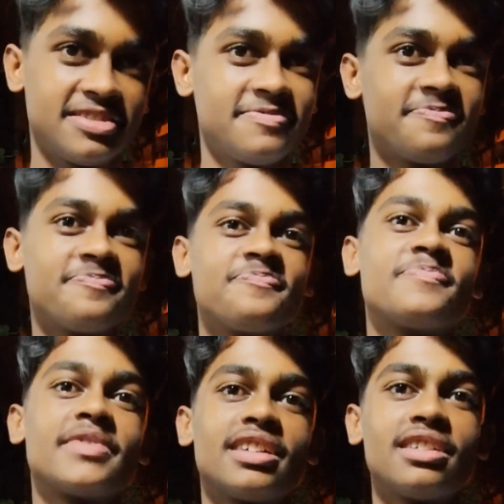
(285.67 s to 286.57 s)
I hope you
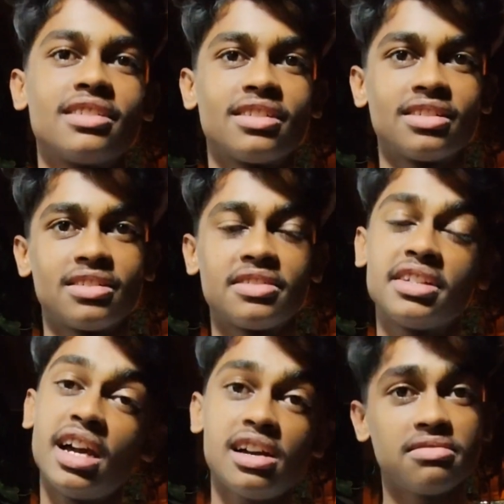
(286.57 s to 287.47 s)
like this food and
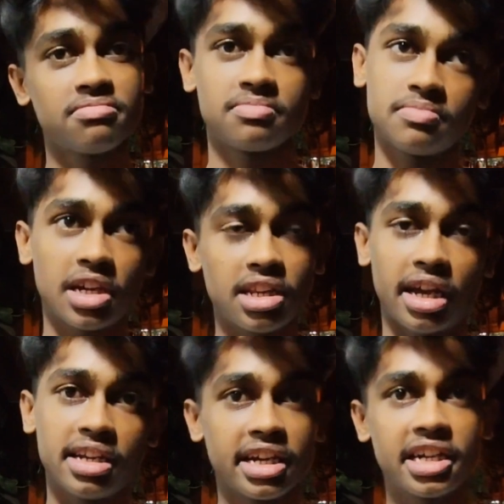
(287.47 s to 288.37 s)
continue. Yeah, I like
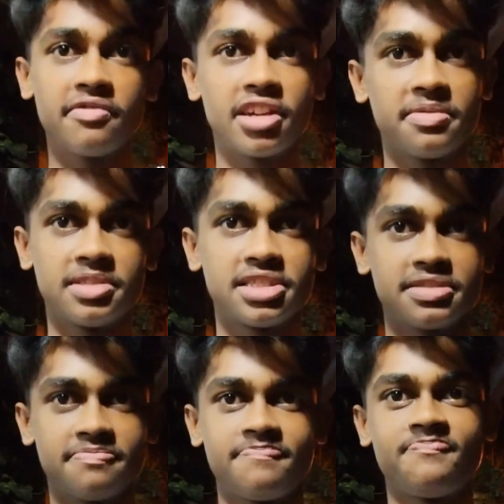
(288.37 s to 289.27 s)
it very
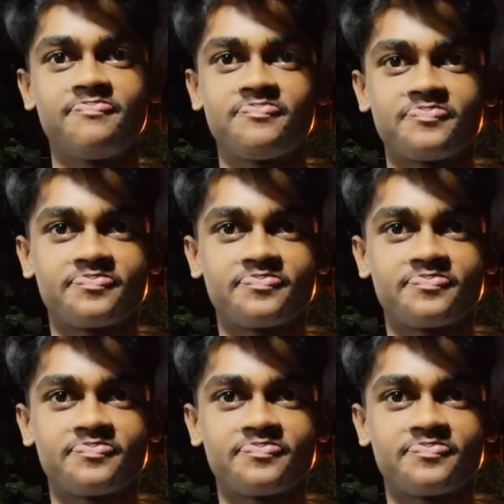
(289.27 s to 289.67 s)
much. Yeah.